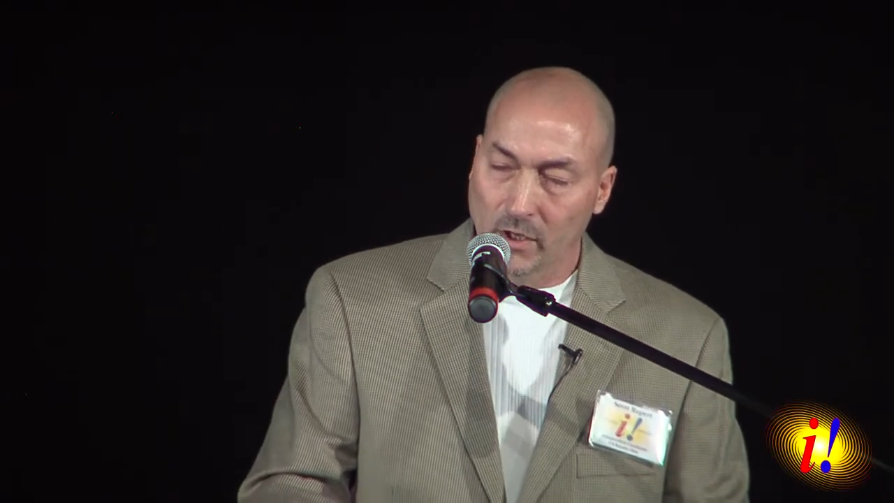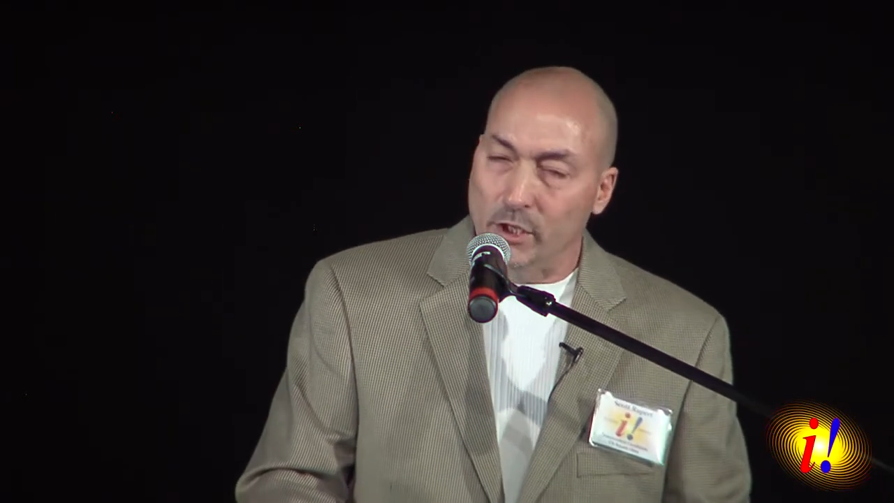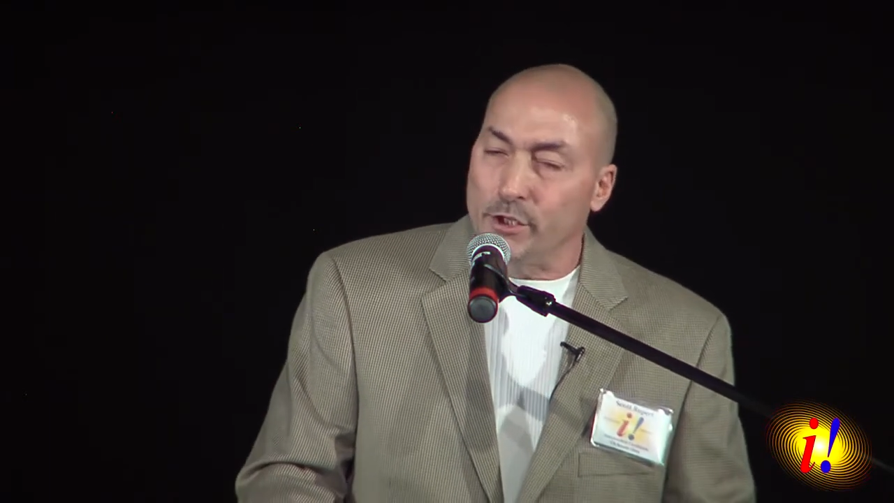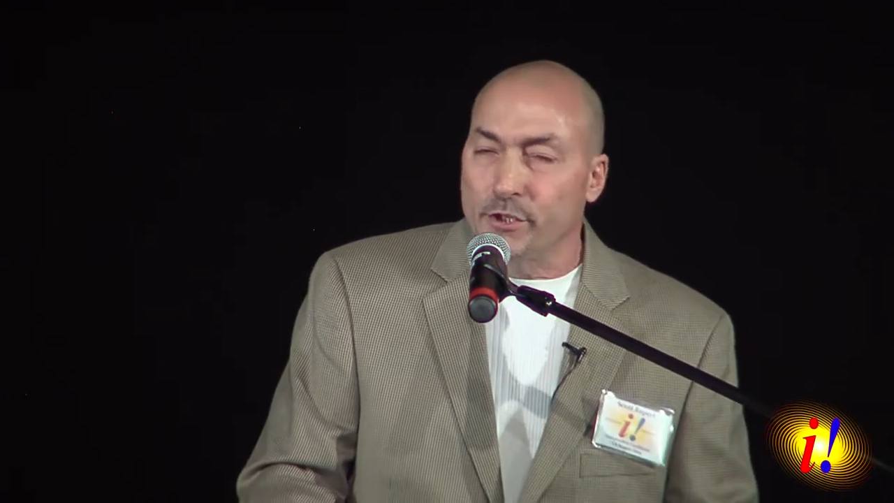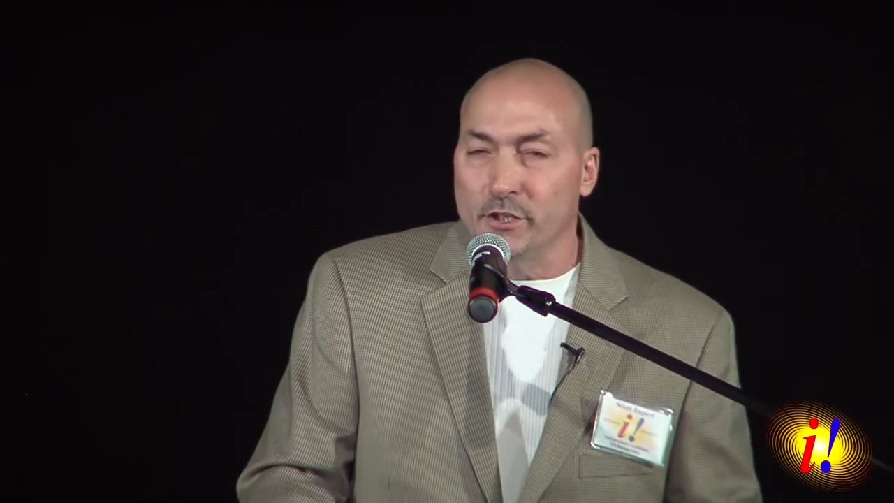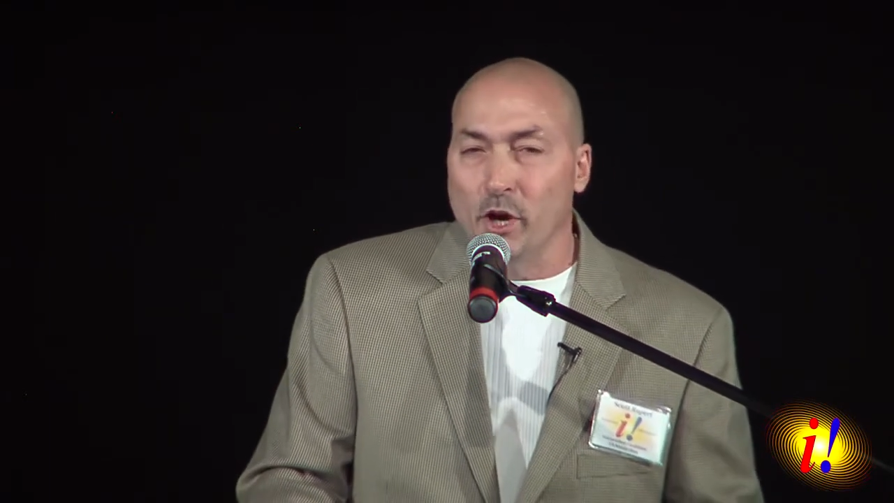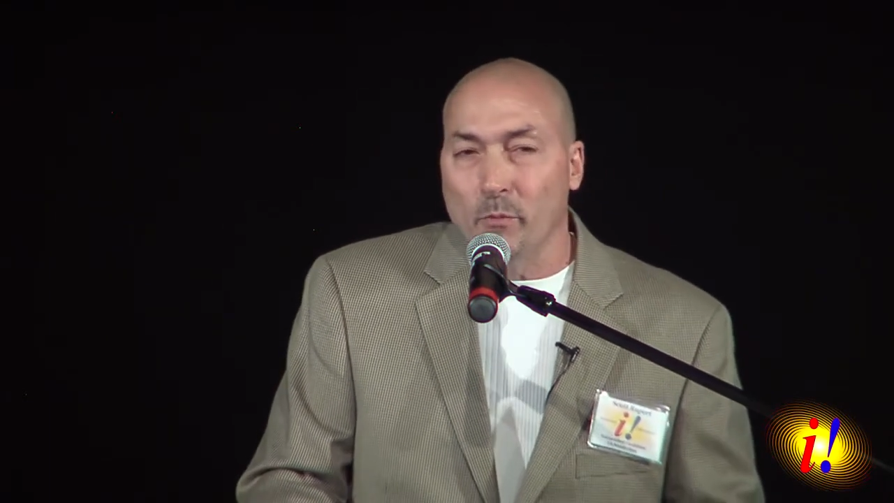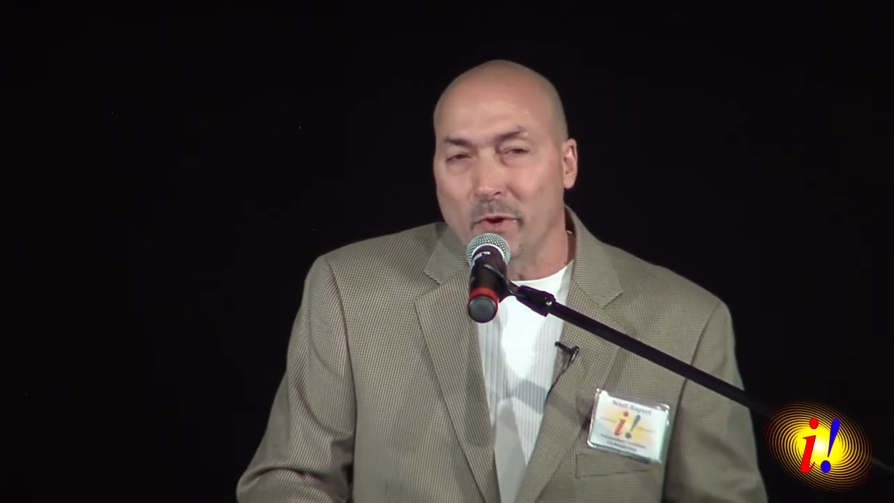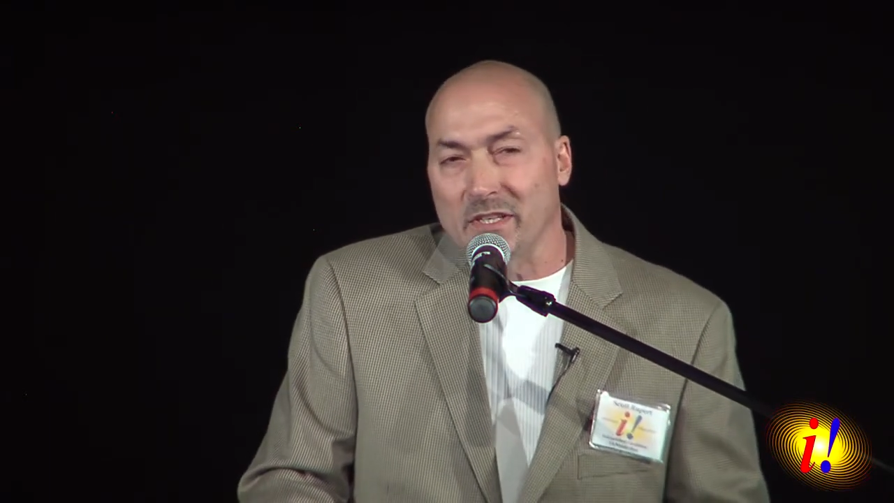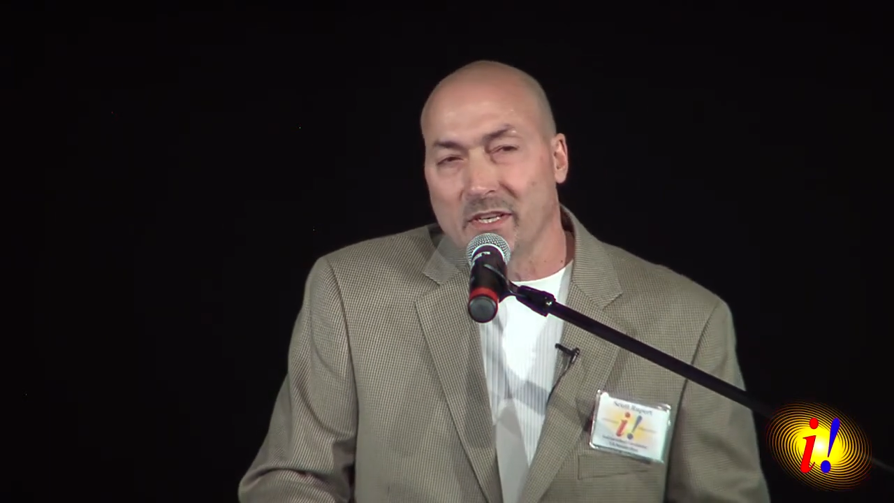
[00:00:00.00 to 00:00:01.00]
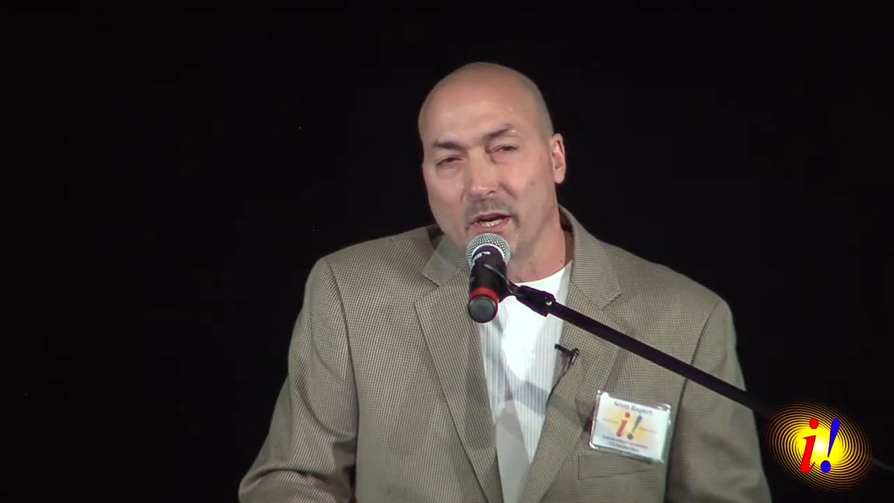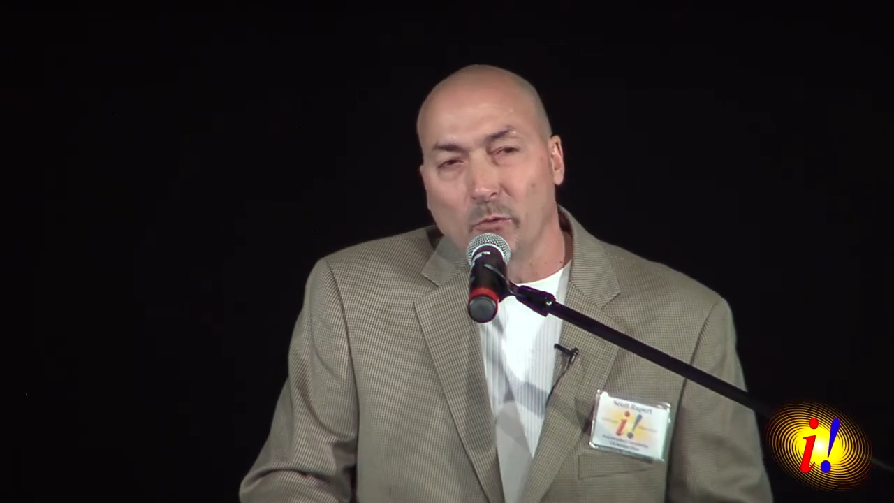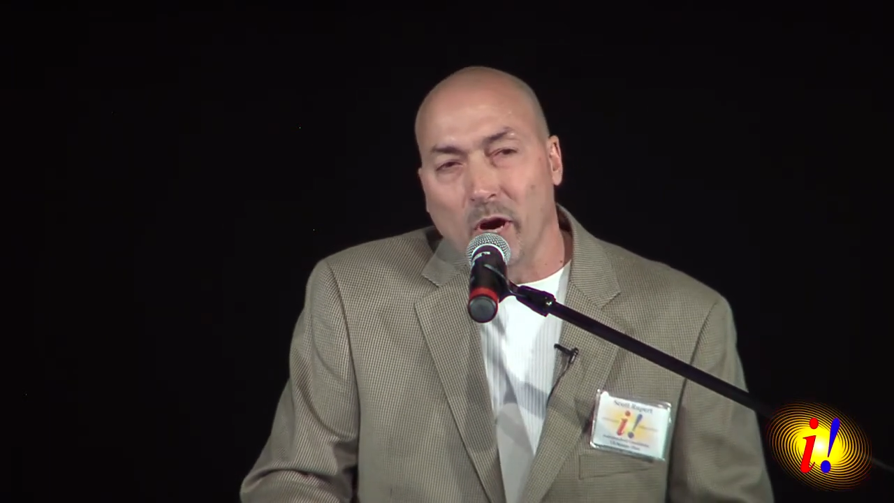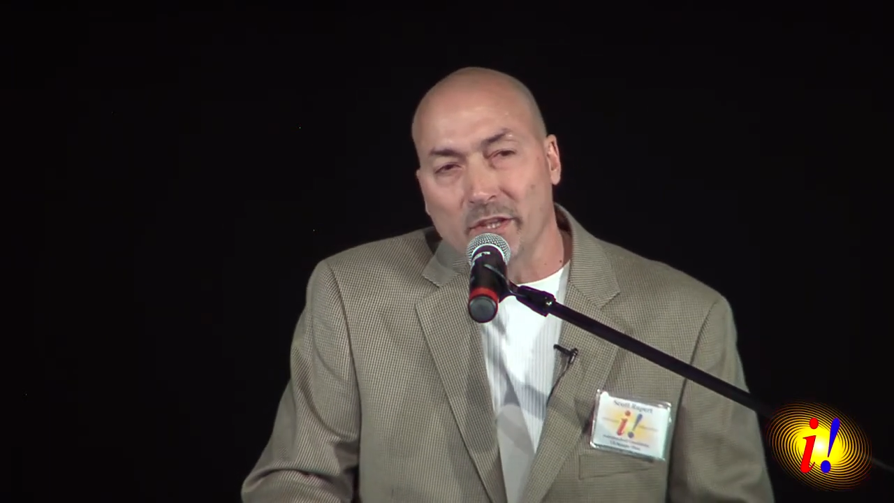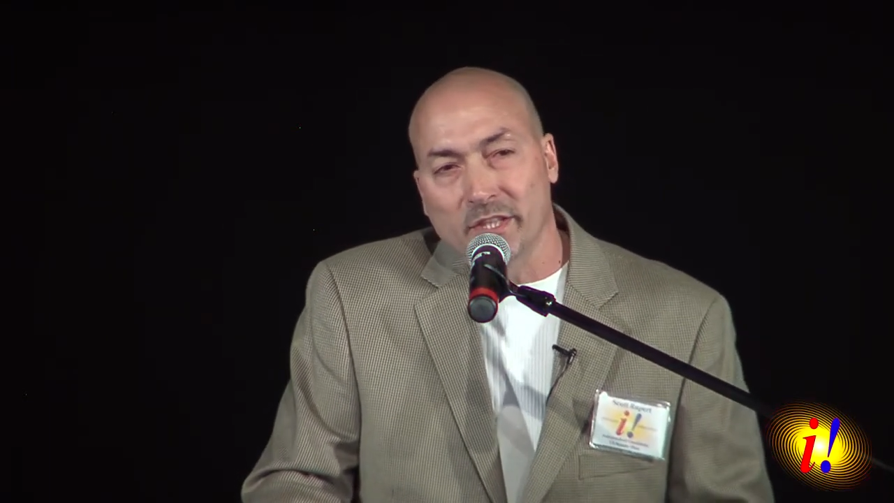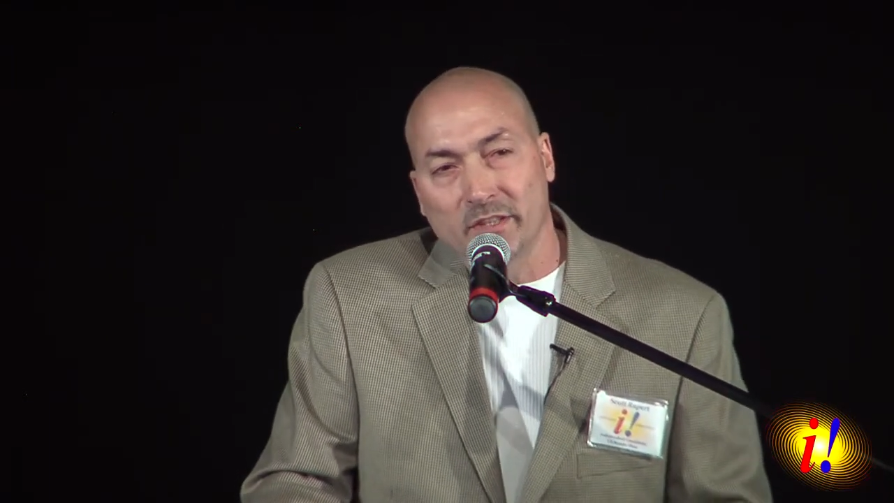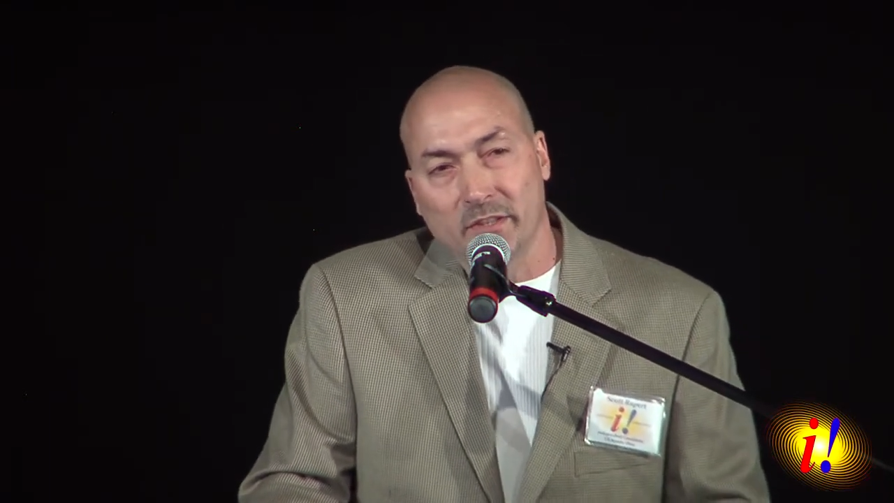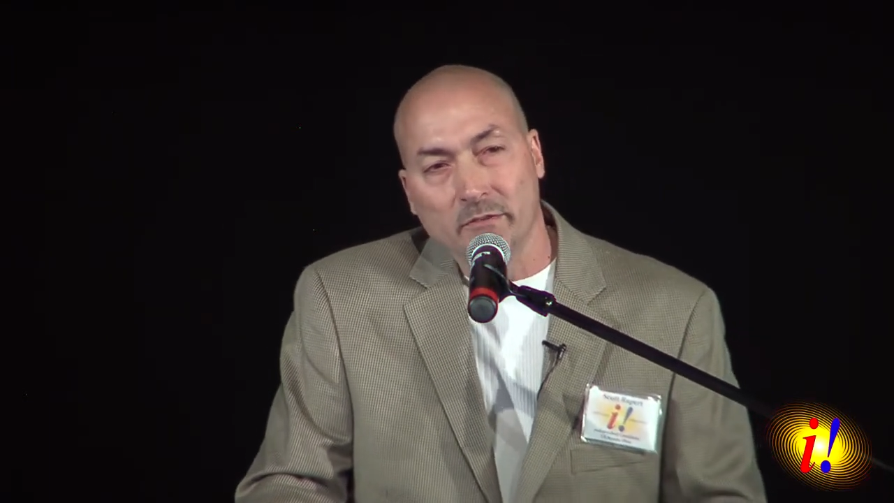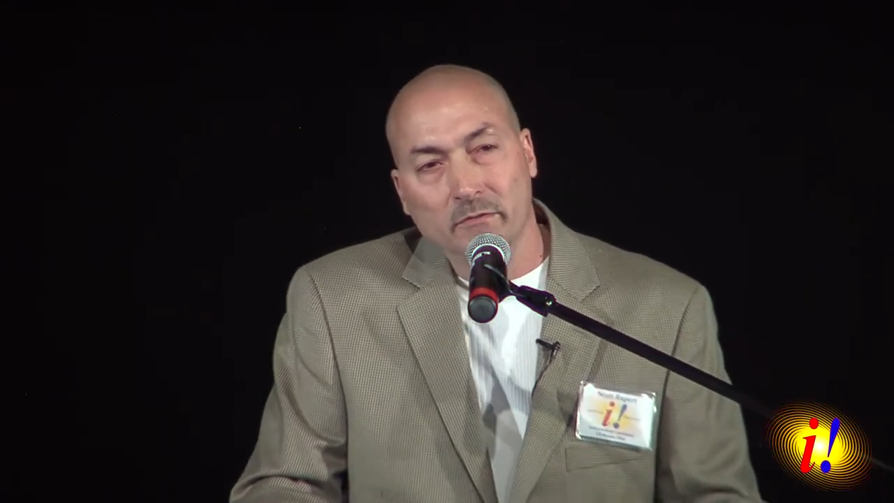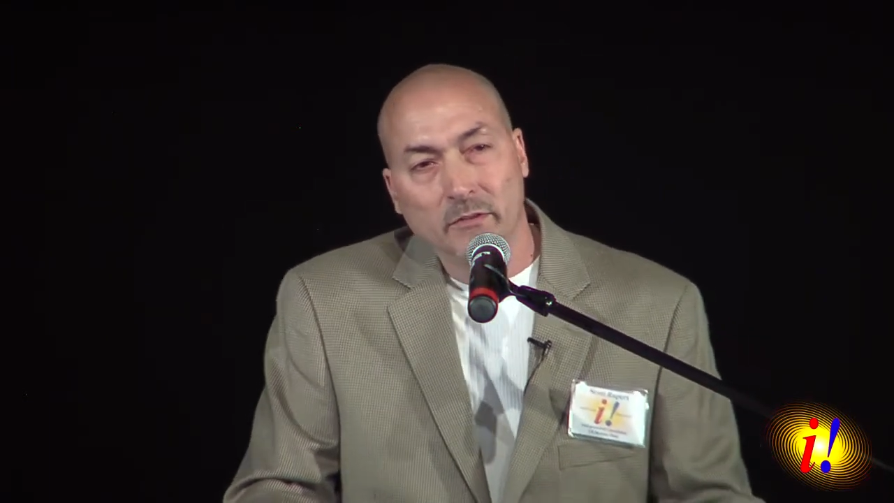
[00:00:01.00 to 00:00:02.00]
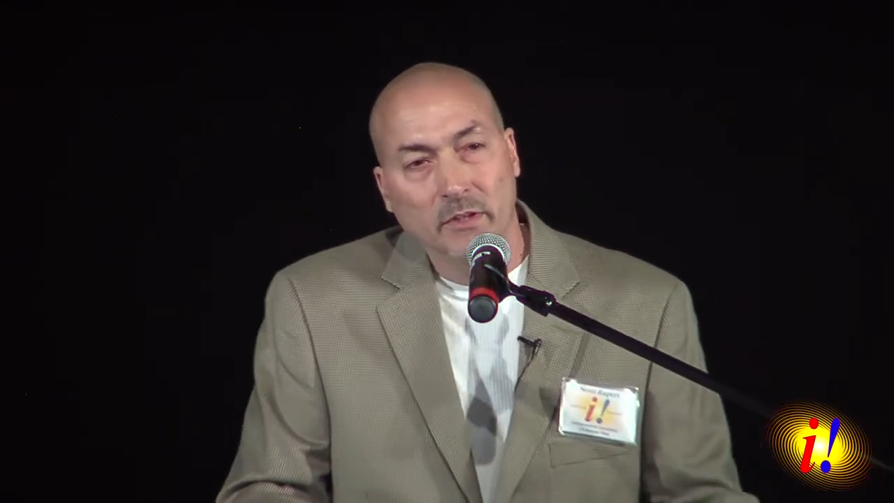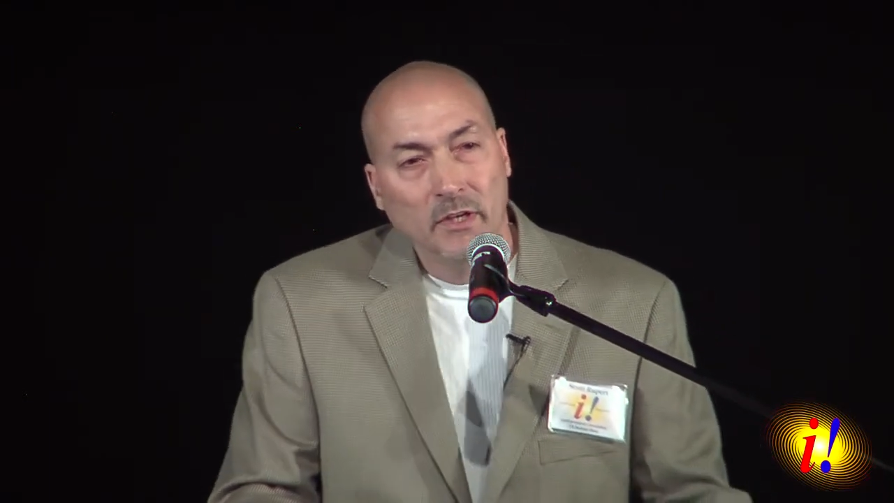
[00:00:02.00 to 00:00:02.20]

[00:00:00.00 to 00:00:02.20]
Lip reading: You should know President Washington